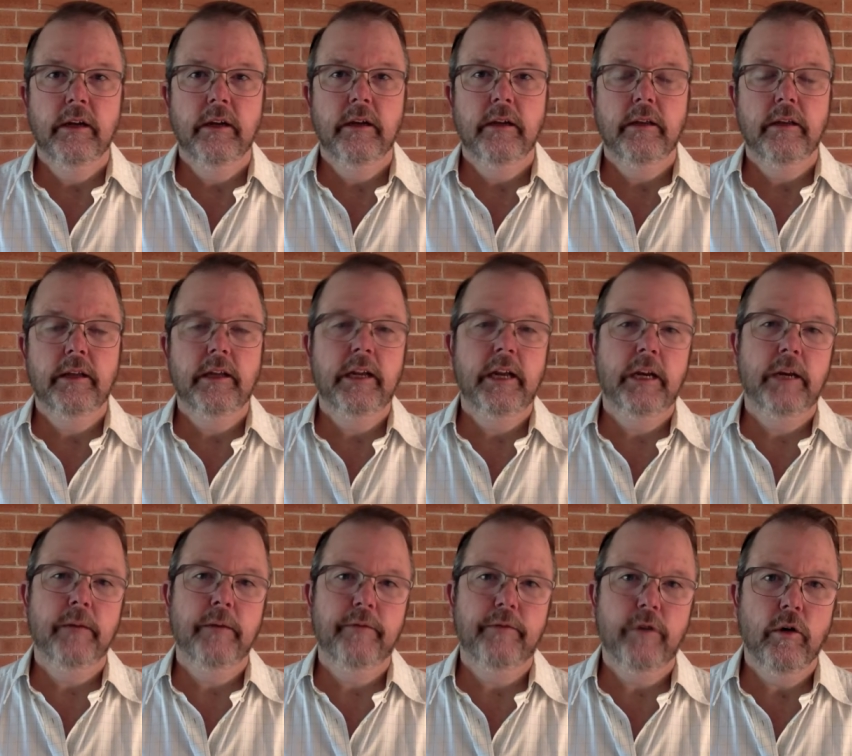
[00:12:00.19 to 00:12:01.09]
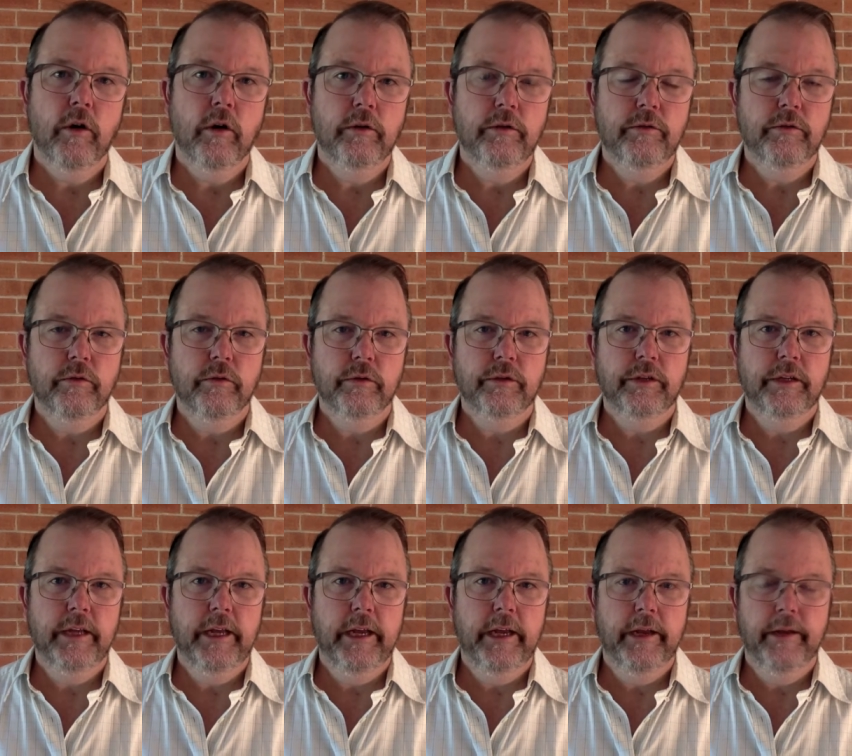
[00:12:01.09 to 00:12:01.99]
the kingdom of God draws
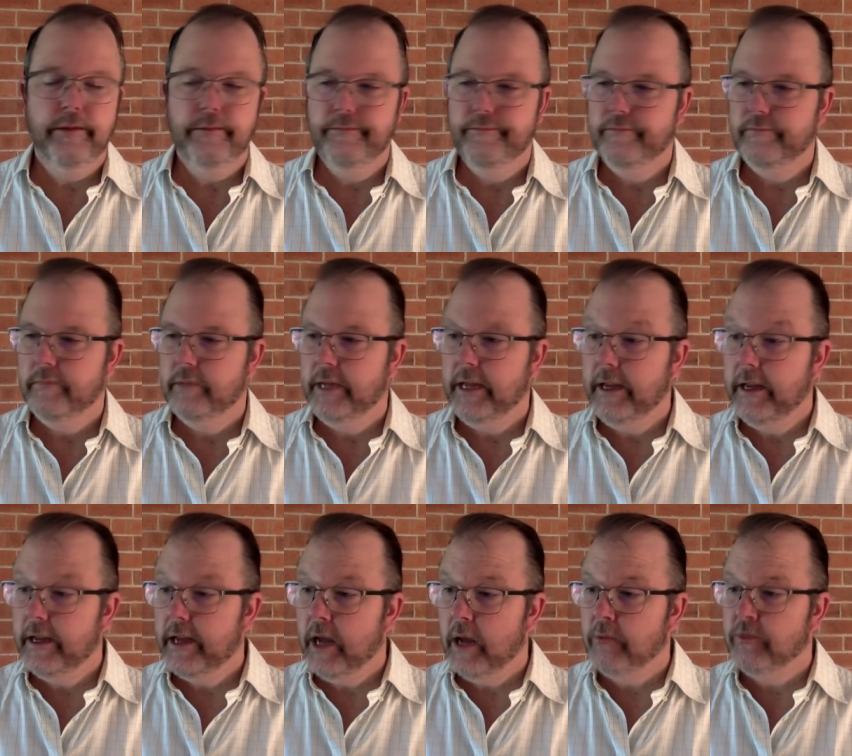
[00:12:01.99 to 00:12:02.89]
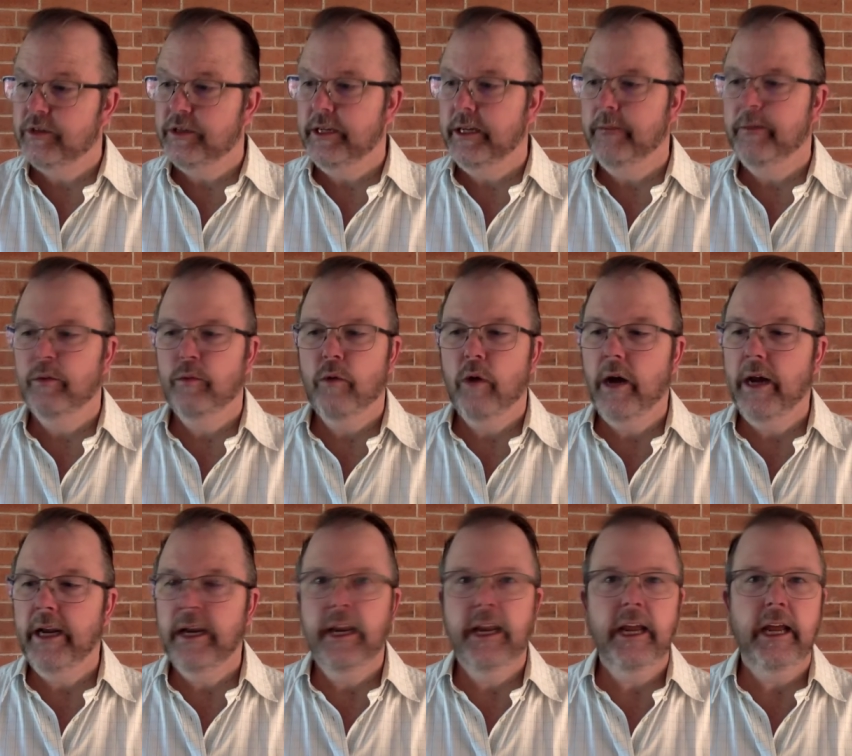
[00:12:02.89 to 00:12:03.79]
near. It comes near. But why
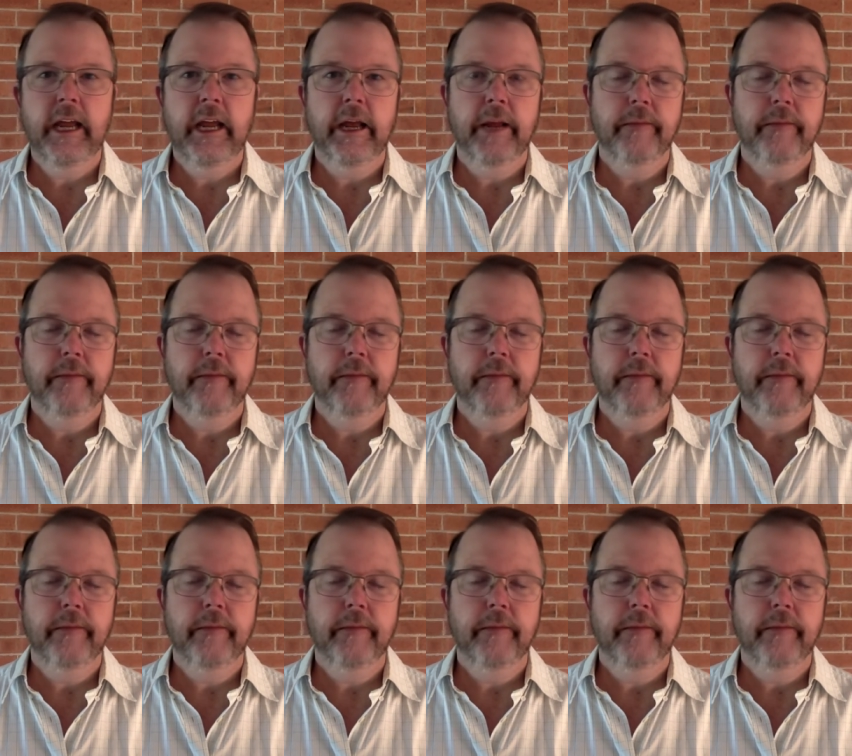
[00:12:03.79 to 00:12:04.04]
near?